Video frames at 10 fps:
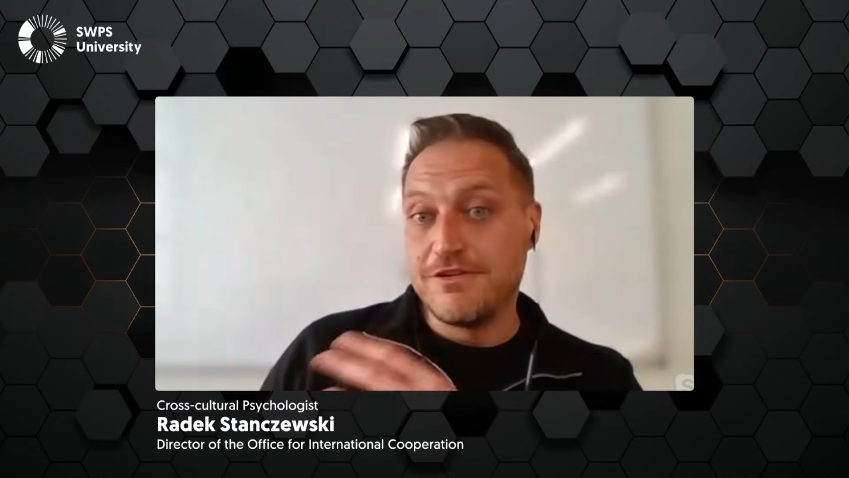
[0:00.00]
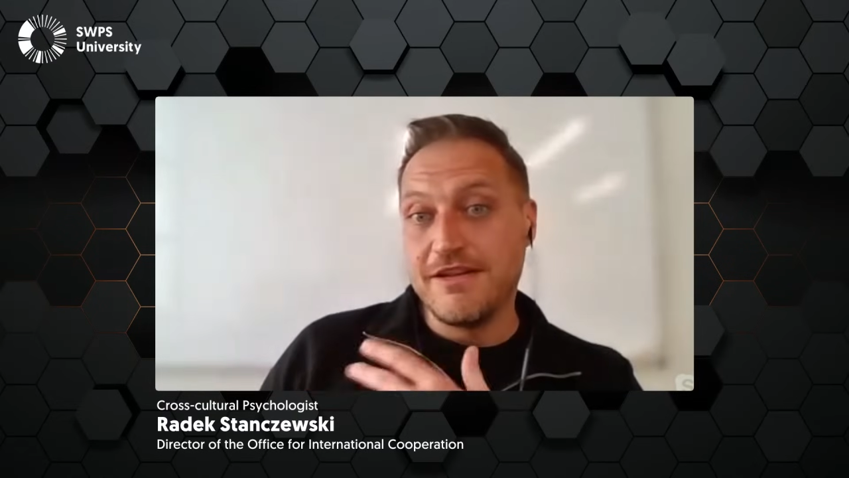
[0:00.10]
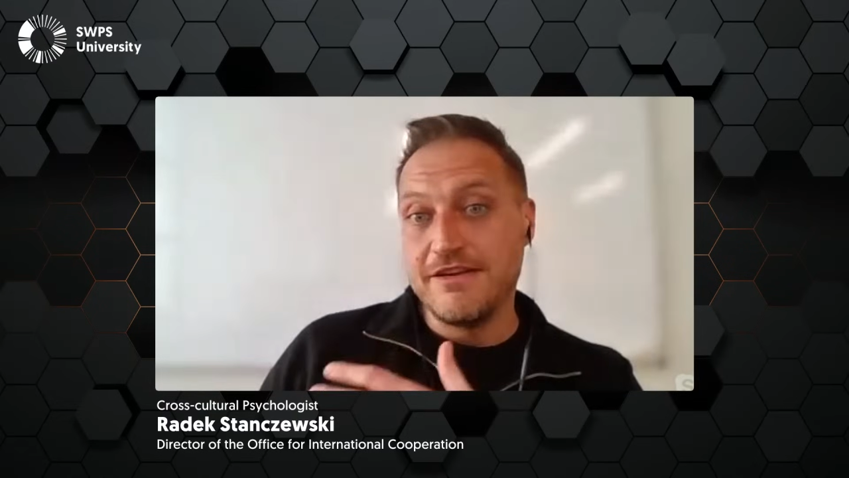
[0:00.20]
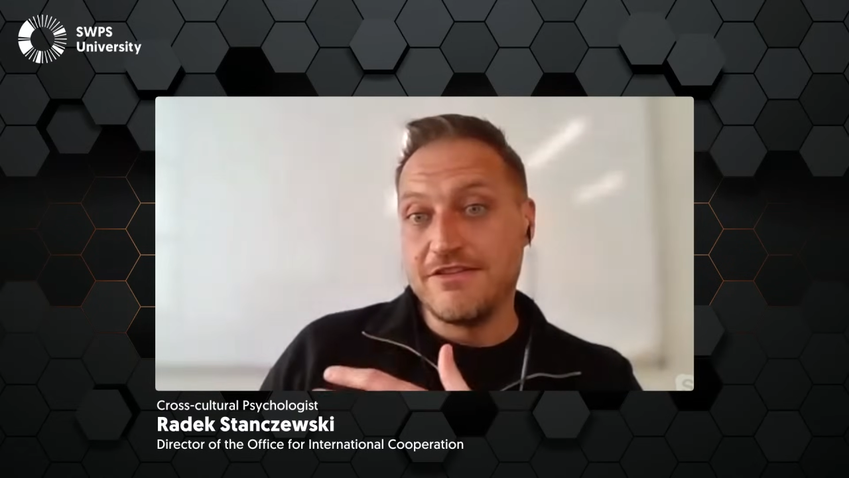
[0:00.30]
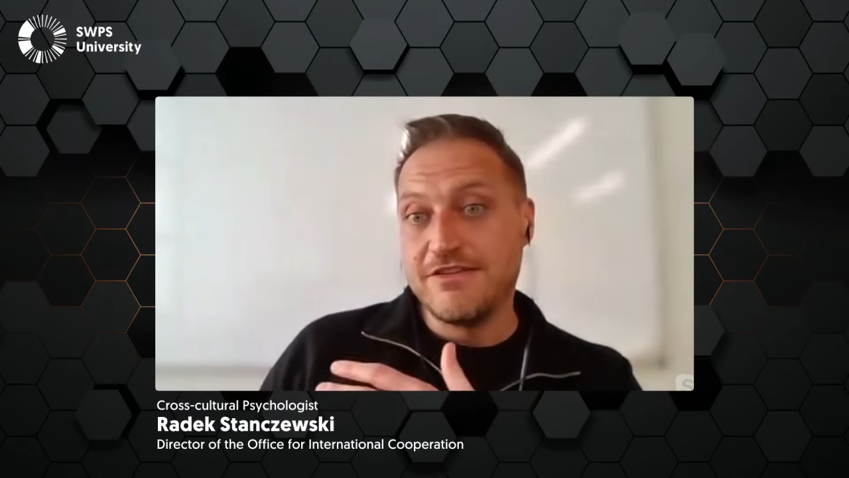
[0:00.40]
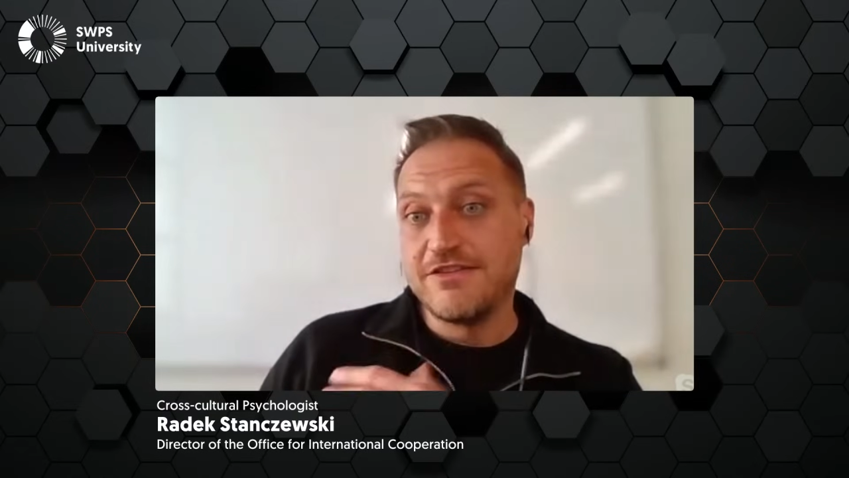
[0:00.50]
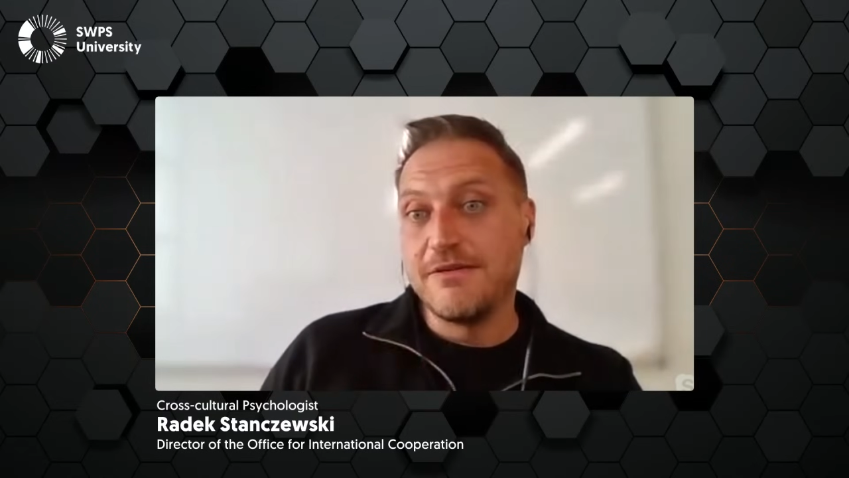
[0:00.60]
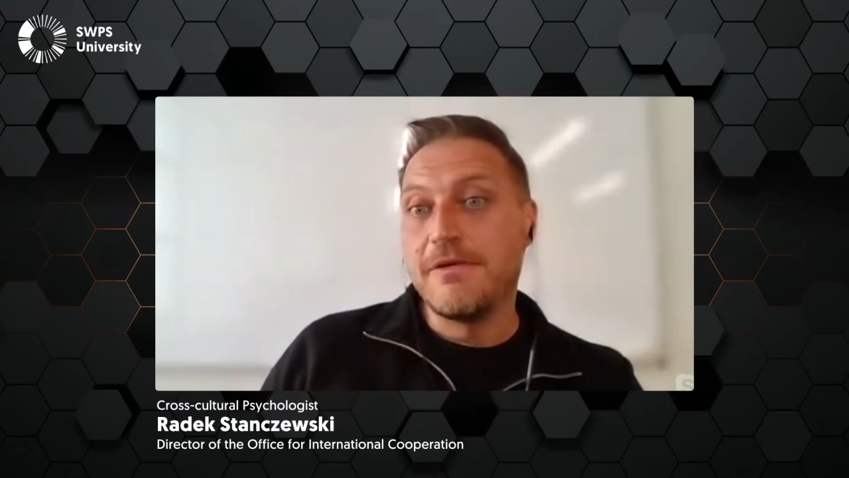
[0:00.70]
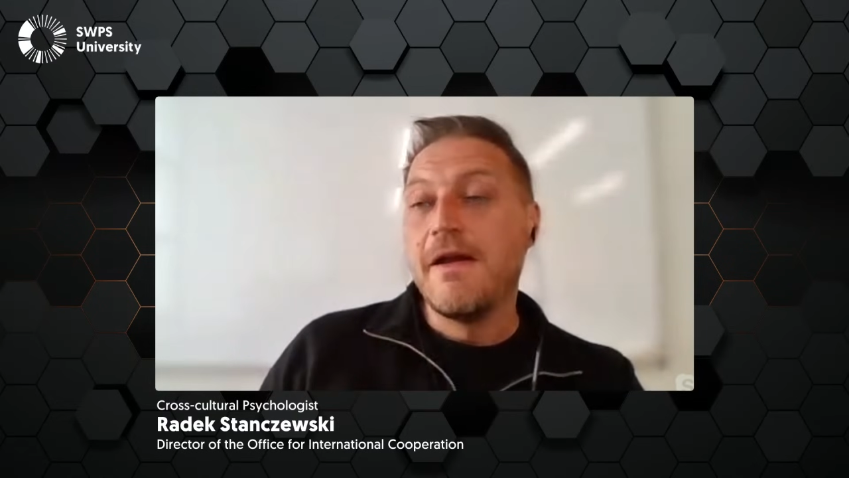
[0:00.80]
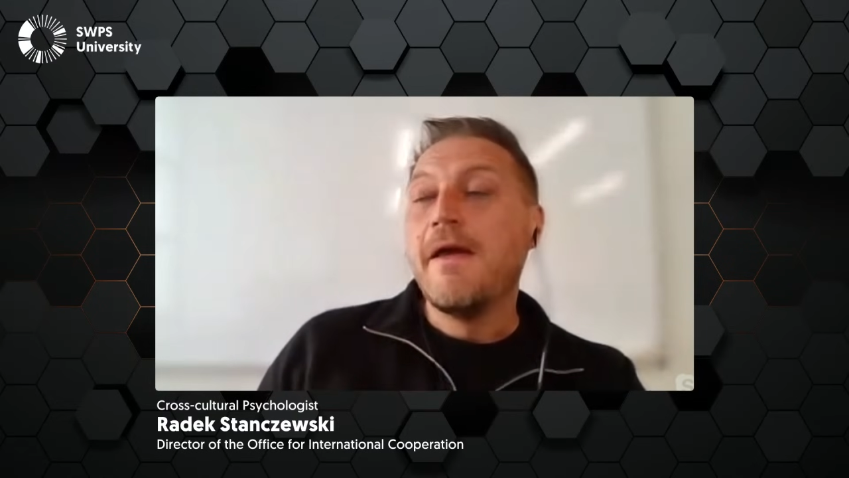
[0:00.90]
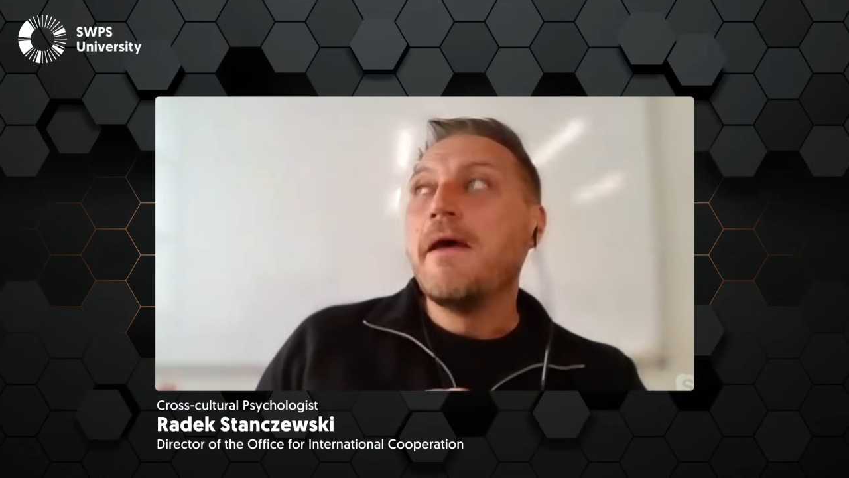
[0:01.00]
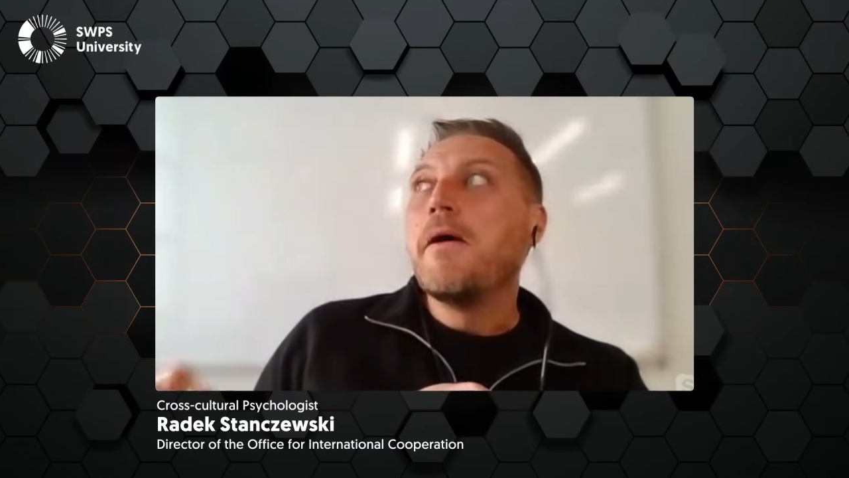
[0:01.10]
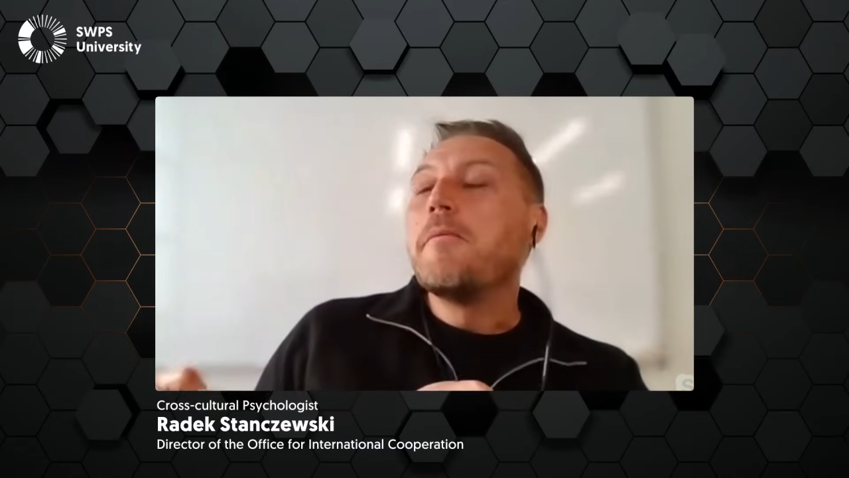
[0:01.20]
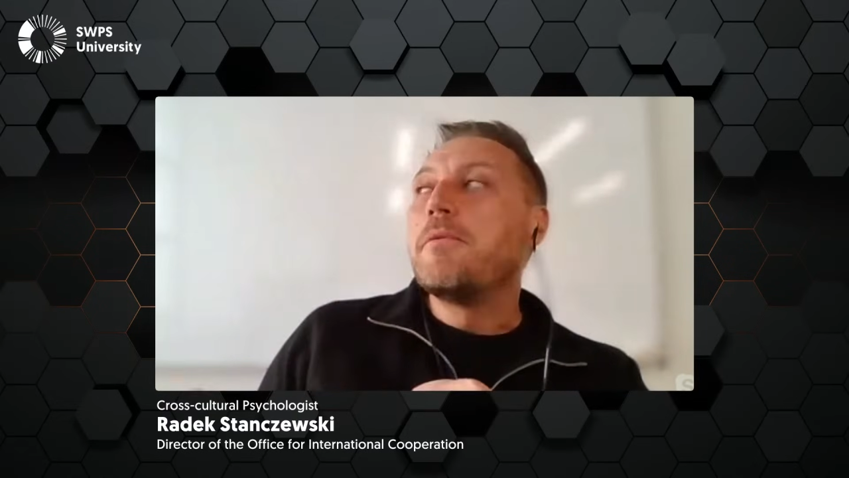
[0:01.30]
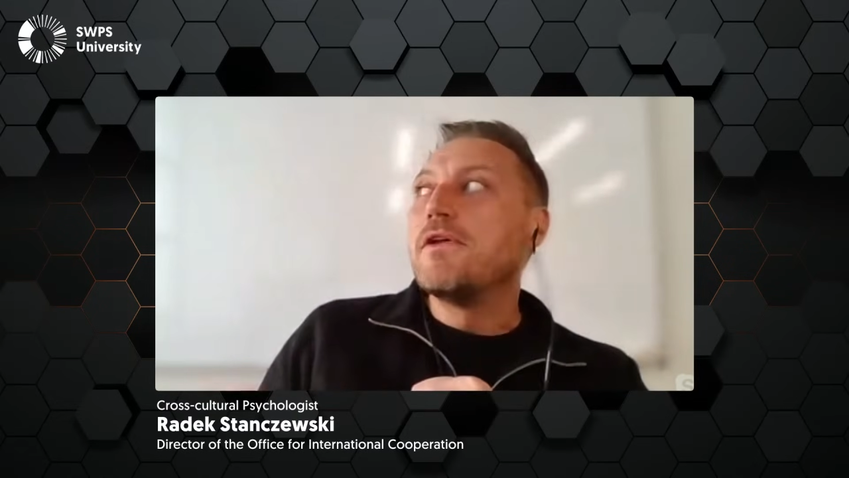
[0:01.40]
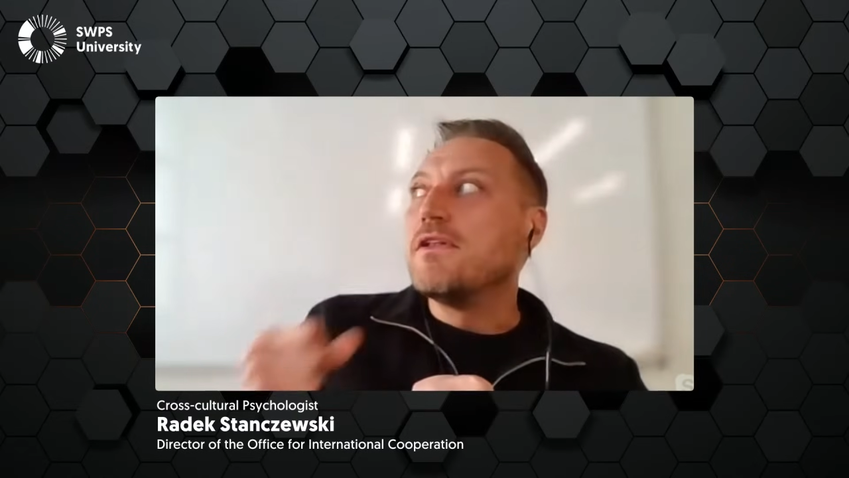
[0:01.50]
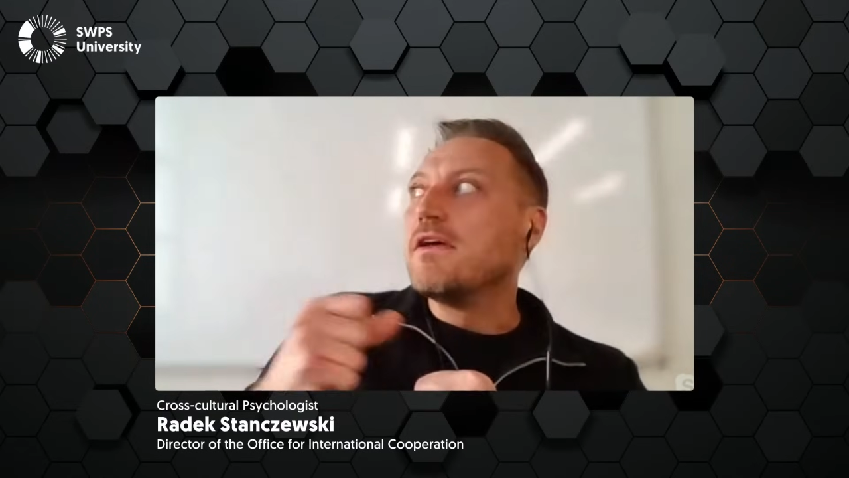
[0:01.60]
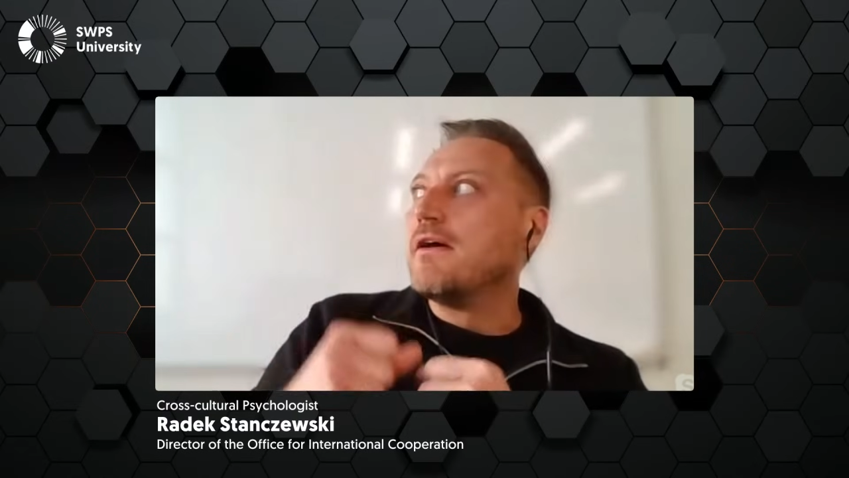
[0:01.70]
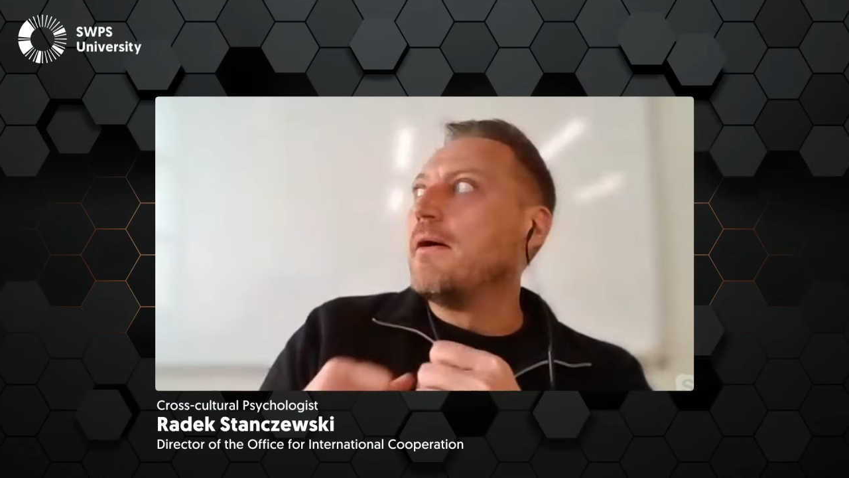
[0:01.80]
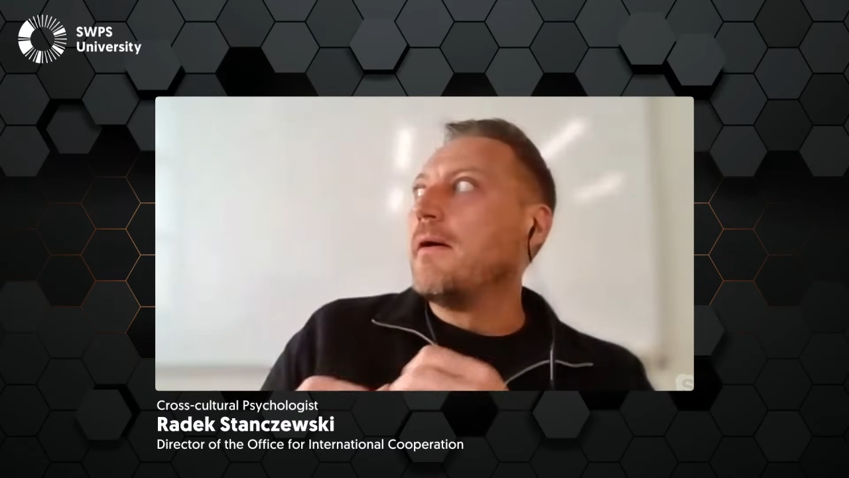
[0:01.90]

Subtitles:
relationship. But